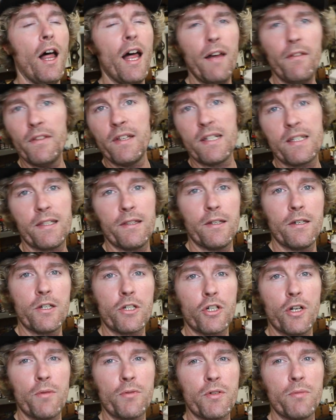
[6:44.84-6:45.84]
have links in the
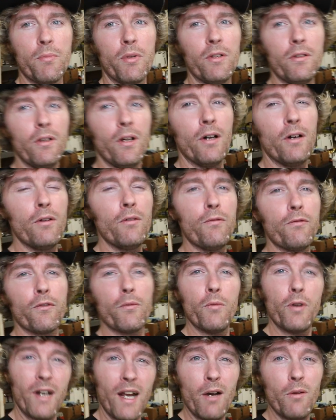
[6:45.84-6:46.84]
description below.
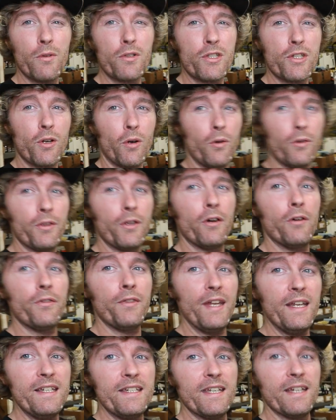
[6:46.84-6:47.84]
From what I was told though,
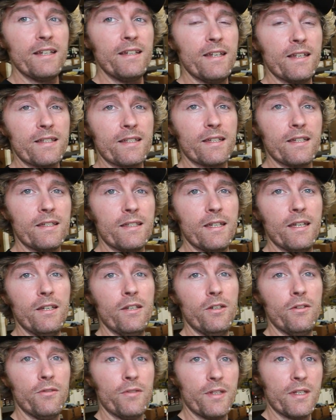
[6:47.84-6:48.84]
they did
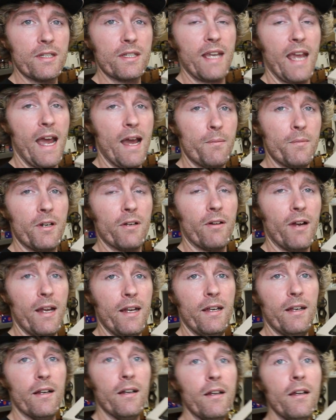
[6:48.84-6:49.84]
discontinue this cabinet
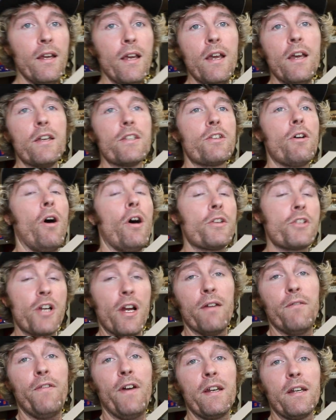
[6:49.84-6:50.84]
right here. So I'll
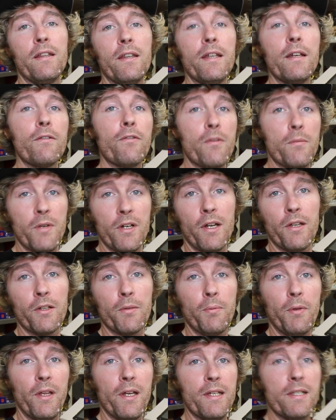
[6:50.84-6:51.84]
try and find a link from another
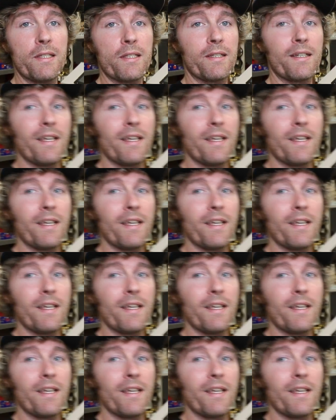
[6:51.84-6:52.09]
place